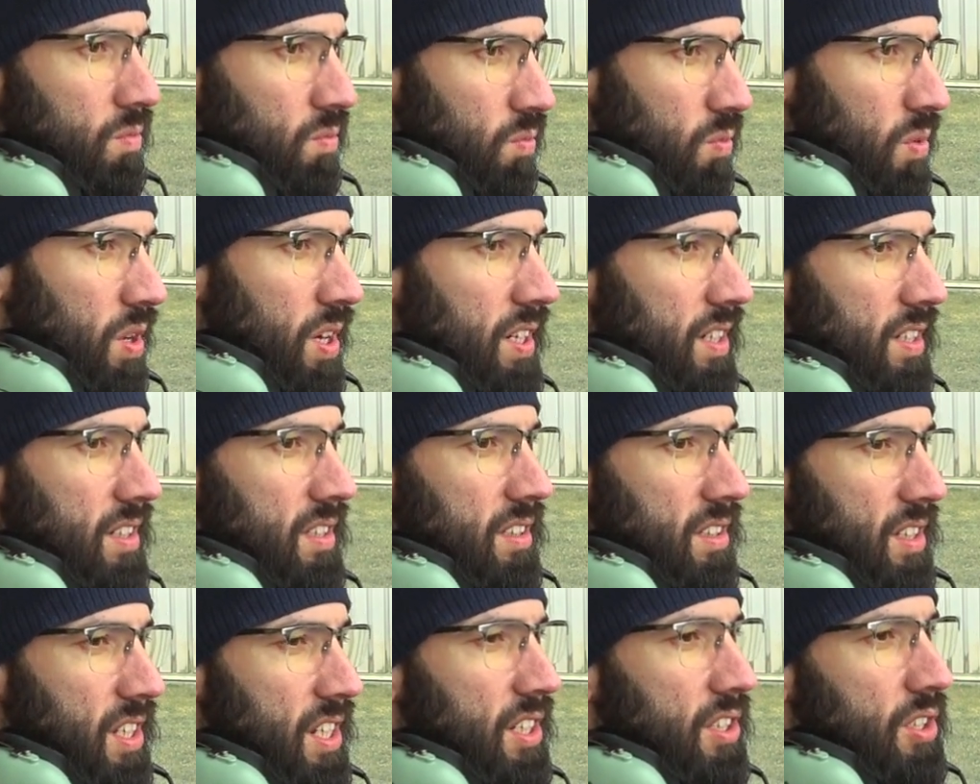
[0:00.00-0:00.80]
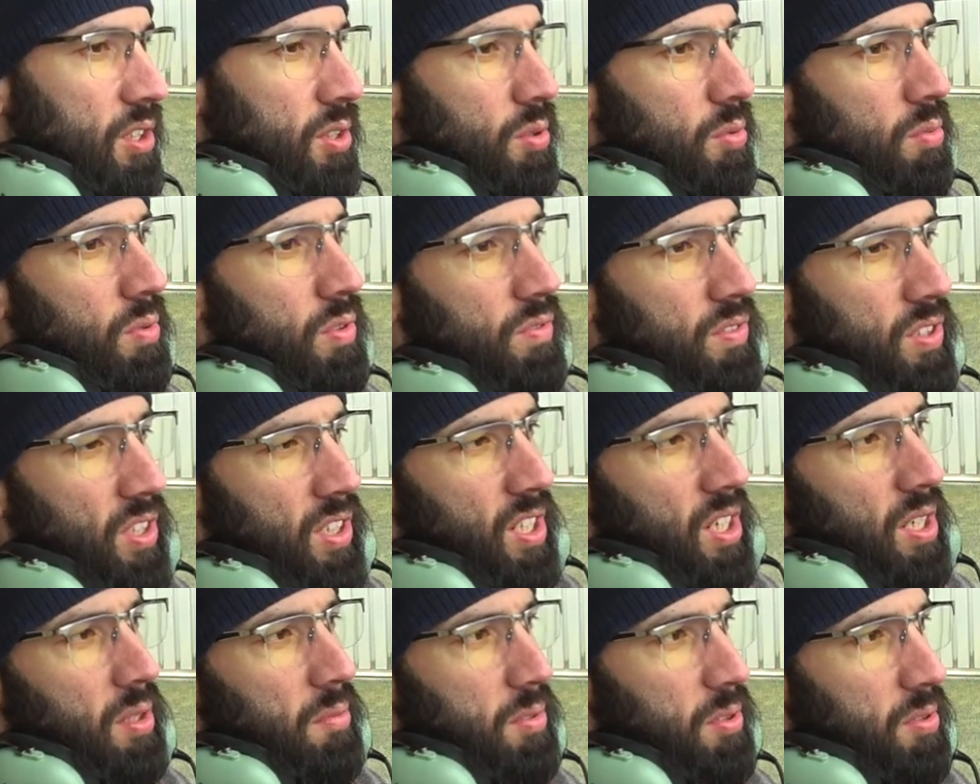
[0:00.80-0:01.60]
one issue with the
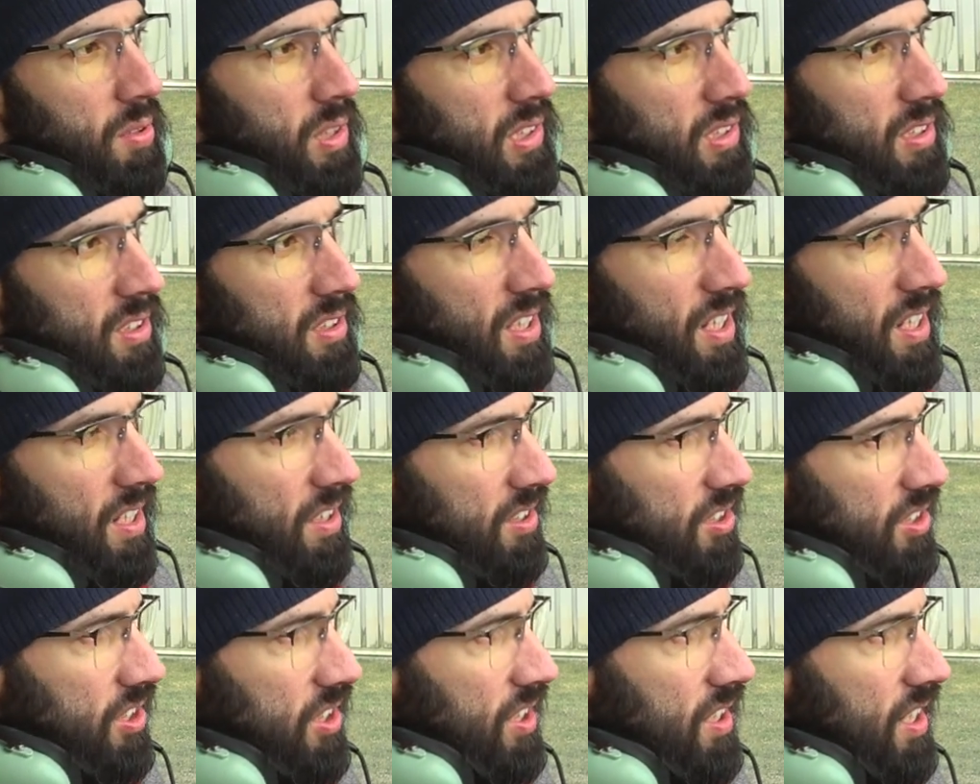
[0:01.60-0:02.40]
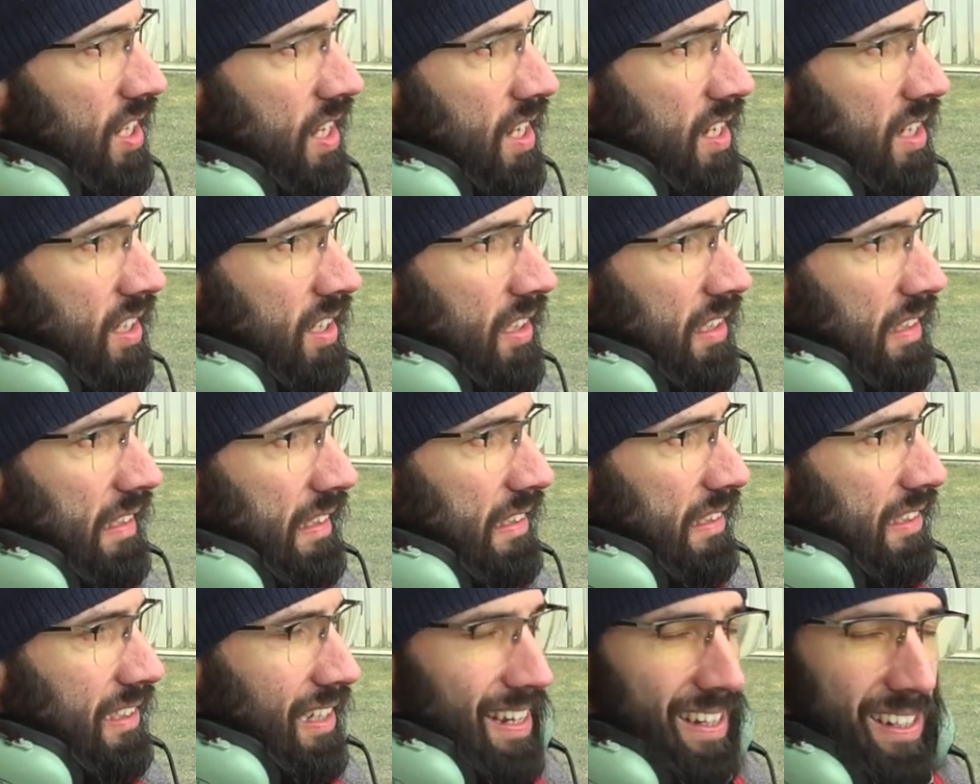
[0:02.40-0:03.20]
carbureted engine
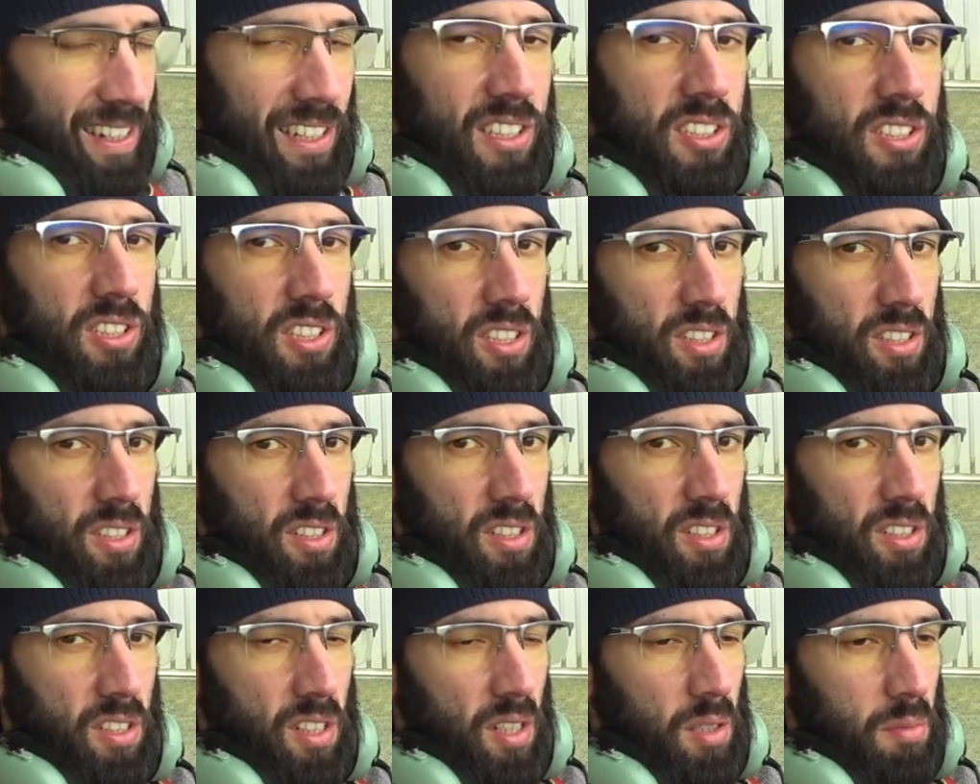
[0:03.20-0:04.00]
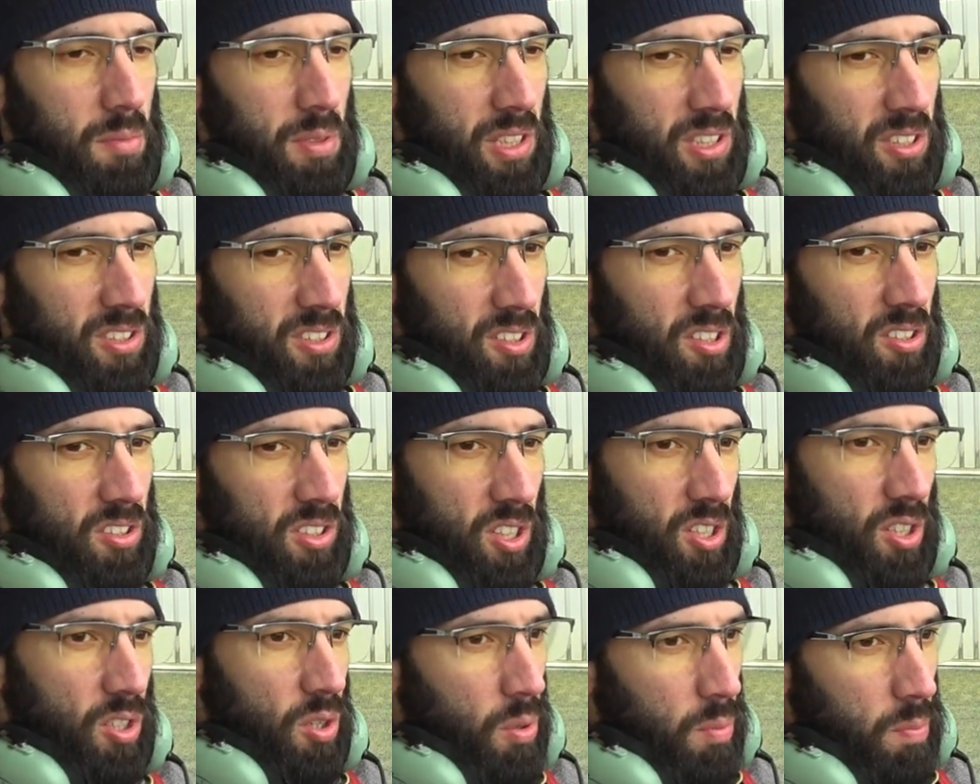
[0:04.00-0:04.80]
is icing, yeah, because there's
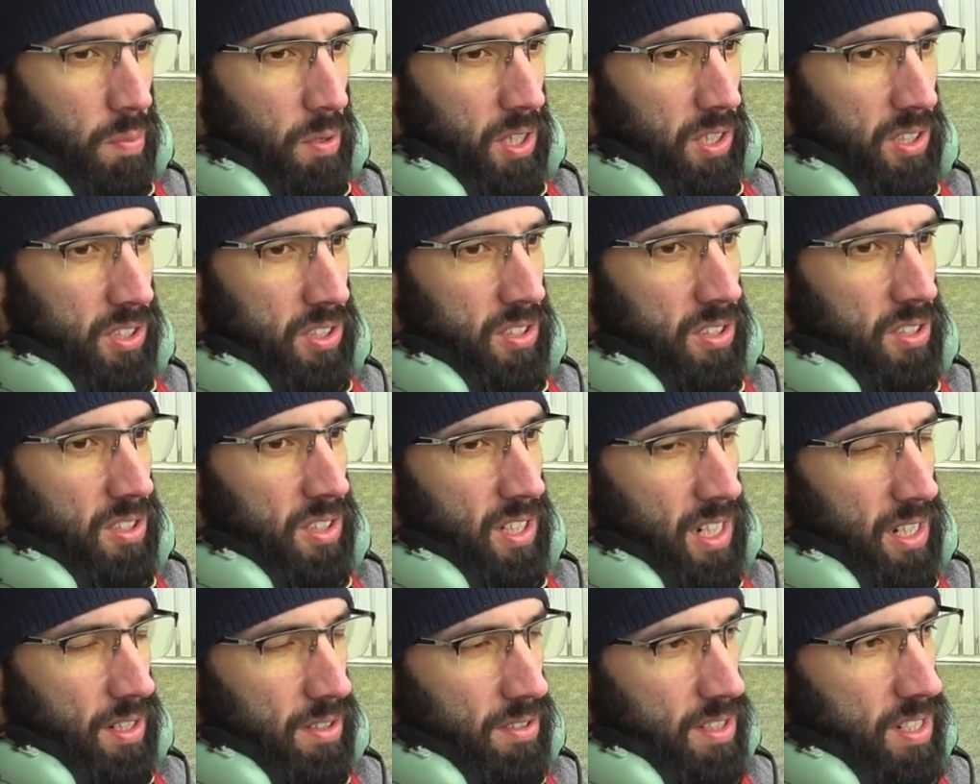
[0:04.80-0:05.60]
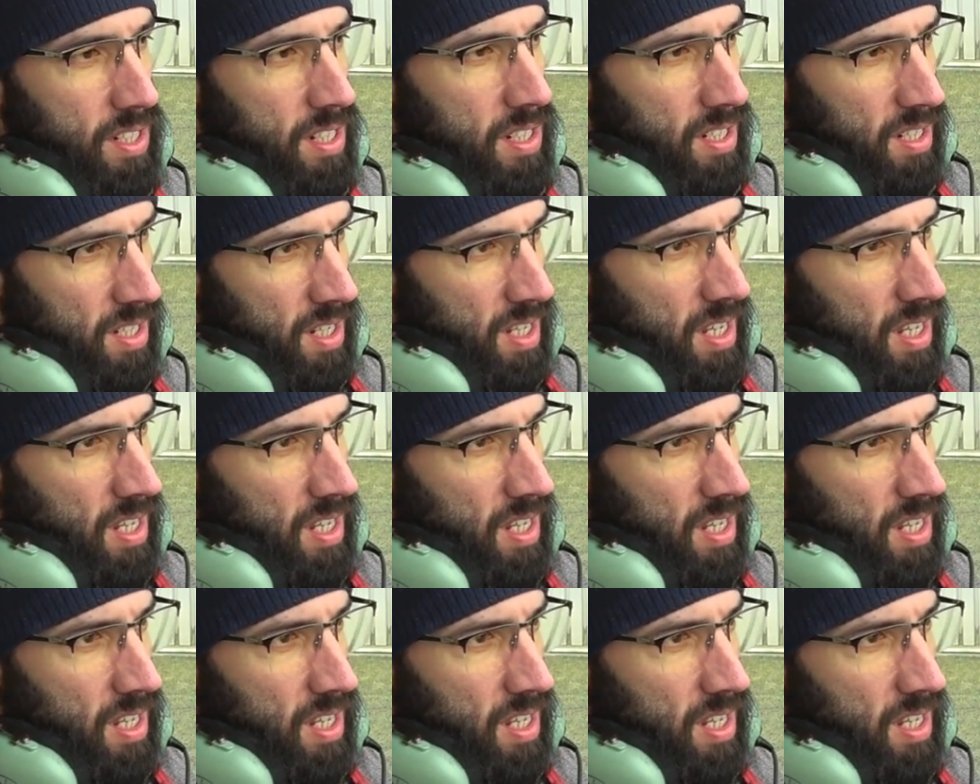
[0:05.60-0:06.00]
a low pressure area